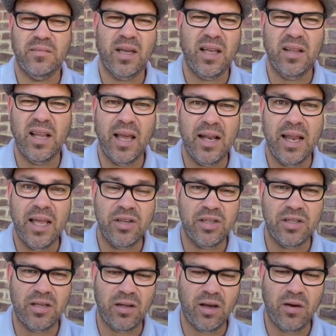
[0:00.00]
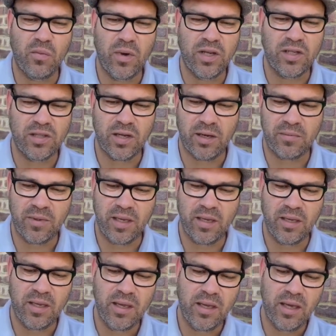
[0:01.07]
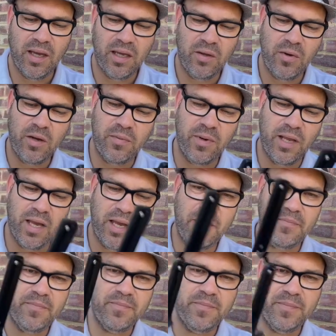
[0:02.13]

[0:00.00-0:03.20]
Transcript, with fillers: a, a ledge, like a wedge type thing, and you open it up,